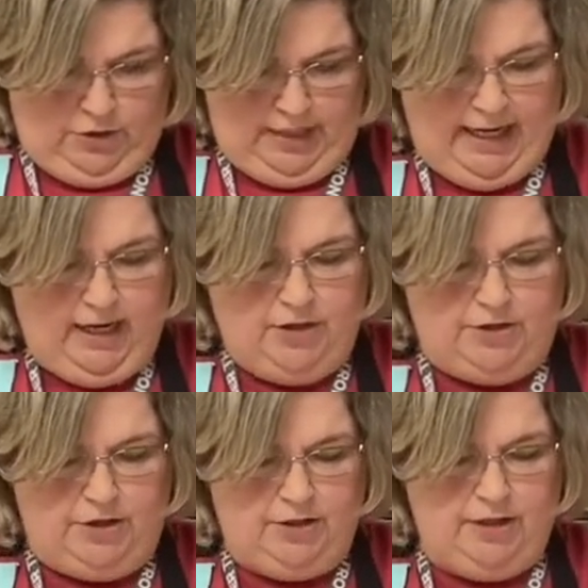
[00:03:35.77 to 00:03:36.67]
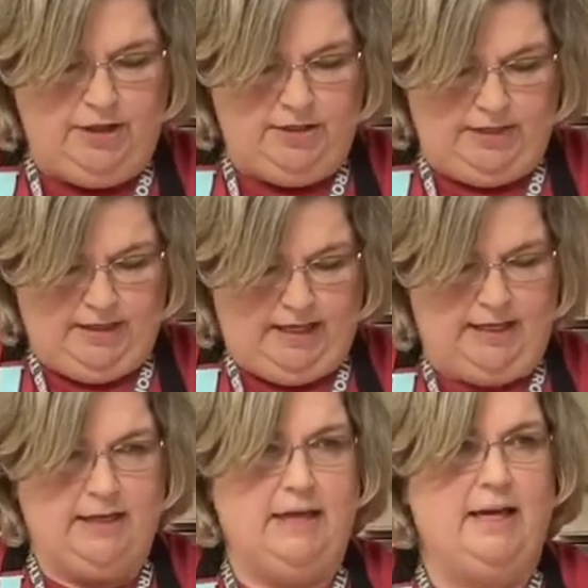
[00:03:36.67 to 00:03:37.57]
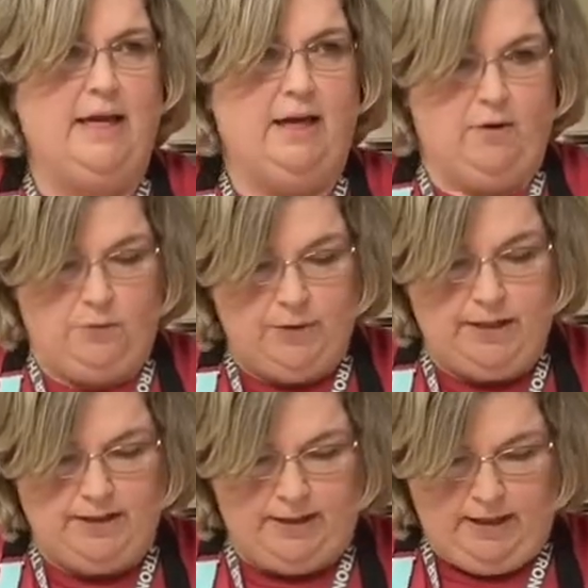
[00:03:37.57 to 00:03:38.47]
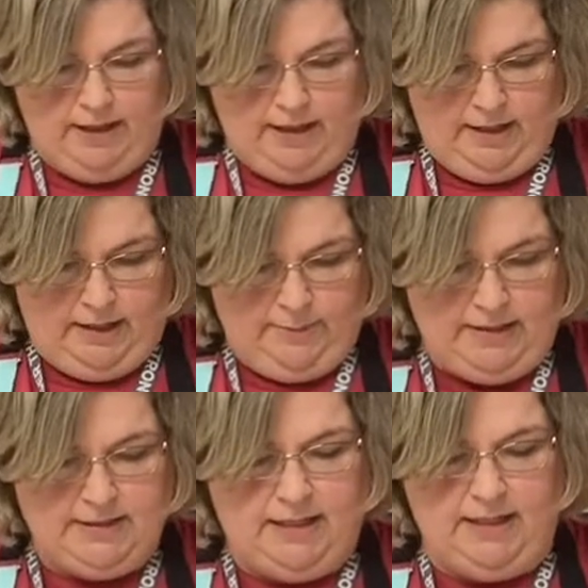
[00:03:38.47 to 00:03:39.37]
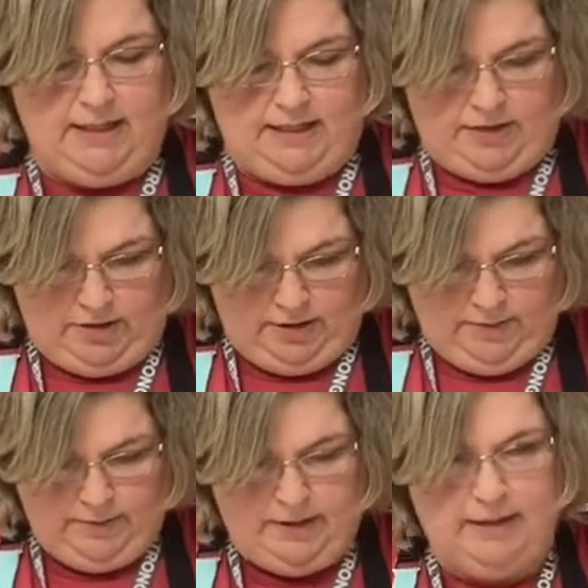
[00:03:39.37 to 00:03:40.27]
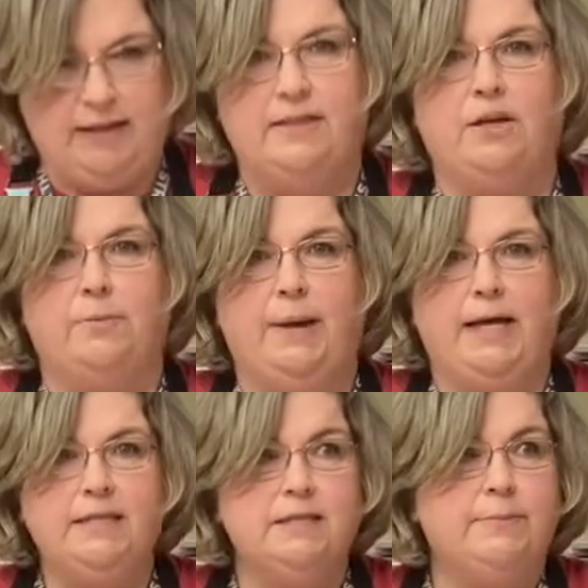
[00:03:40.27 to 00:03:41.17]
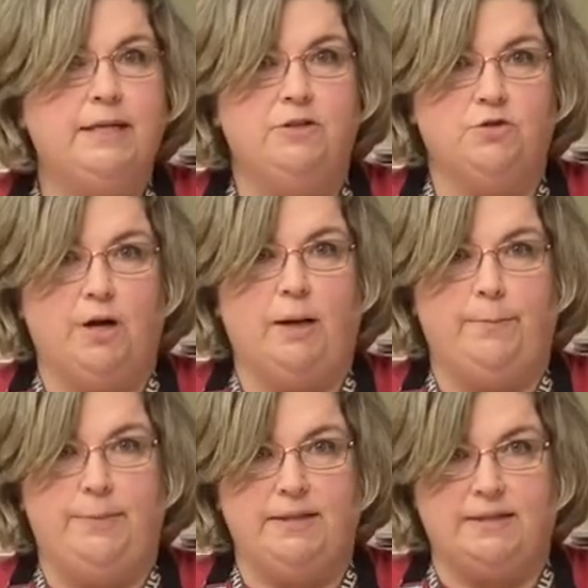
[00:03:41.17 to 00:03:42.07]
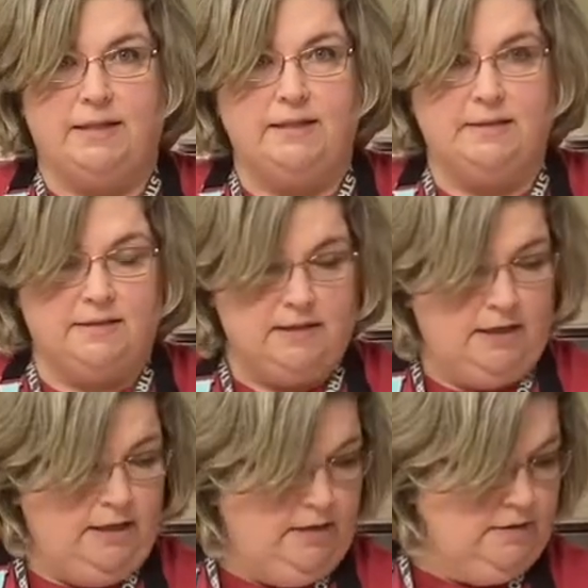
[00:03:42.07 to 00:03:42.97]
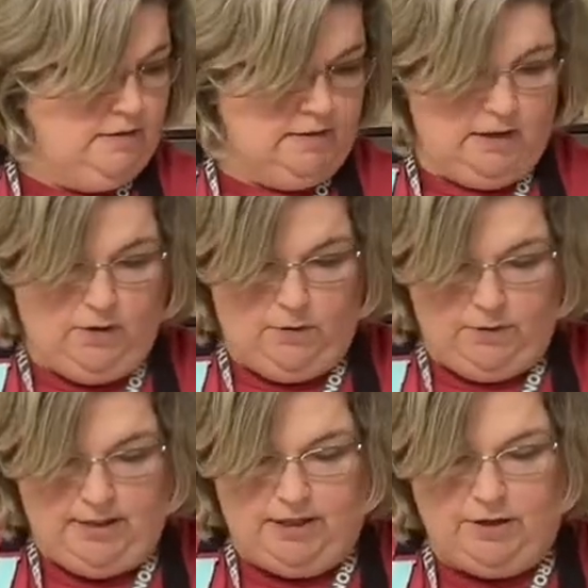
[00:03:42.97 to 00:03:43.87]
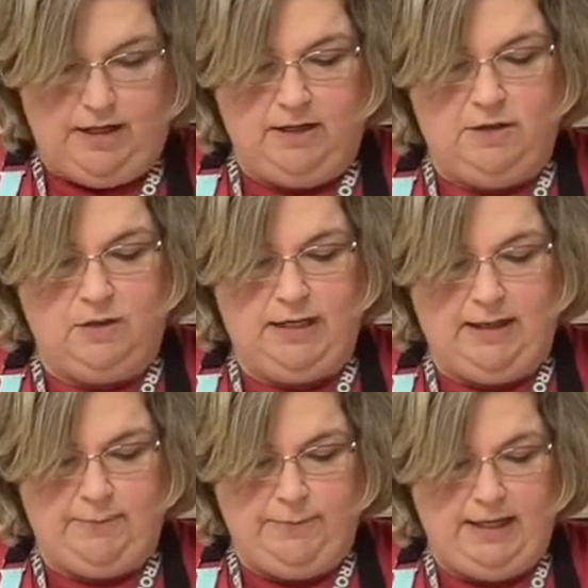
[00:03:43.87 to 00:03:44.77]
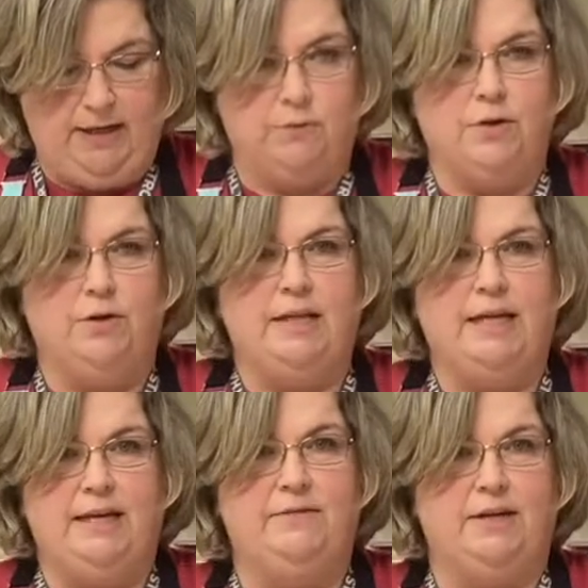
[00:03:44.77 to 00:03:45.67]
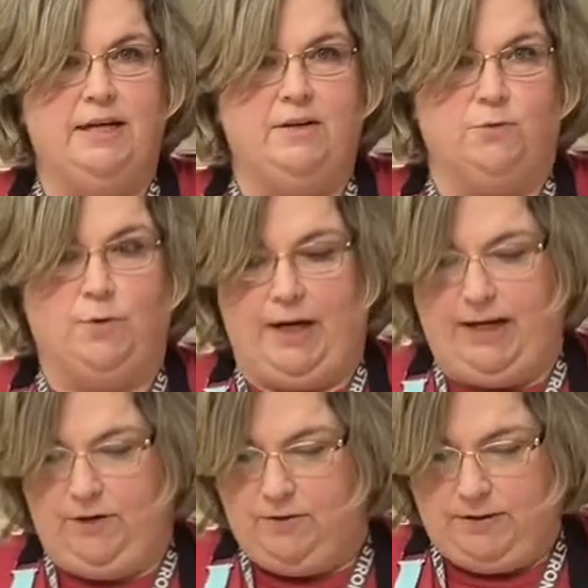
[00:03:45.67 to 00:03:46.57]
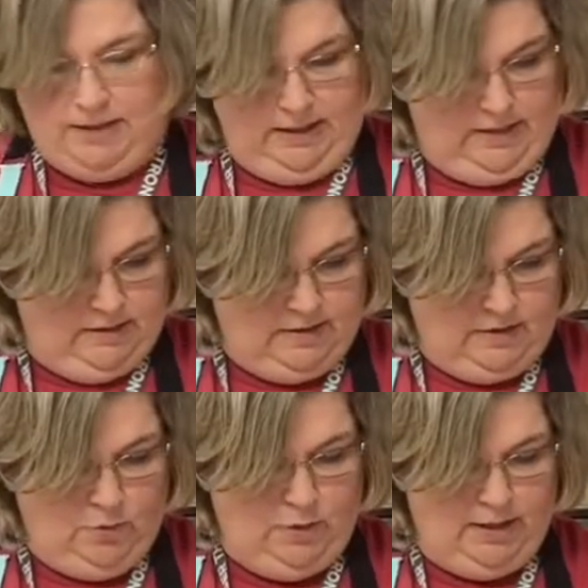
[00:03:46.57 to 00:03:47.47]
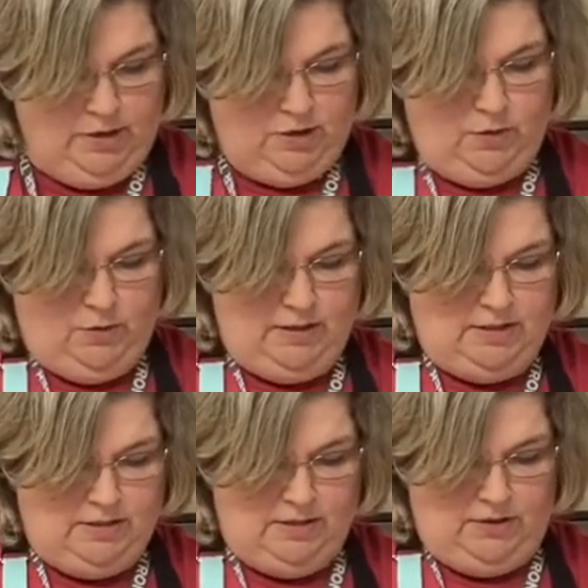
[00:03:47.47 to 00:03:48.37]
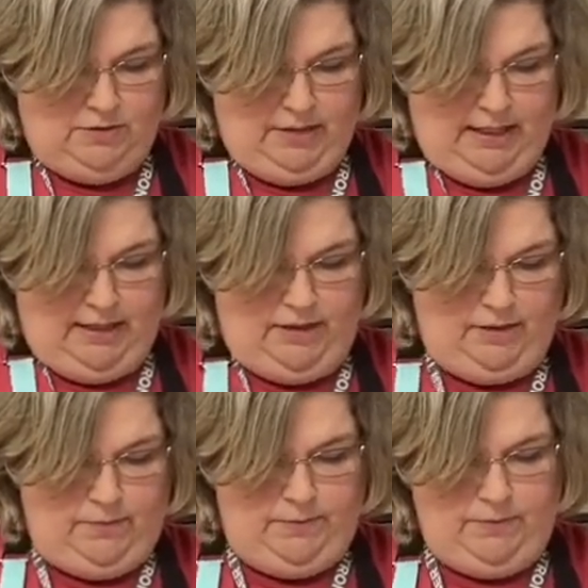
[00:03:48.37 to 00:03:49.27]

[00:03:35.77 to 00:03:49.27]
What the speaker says: counter and cut out with a biscuit cutter. They're made to be drop biscuits, so they're not going to be real even and round. So what you're going to do now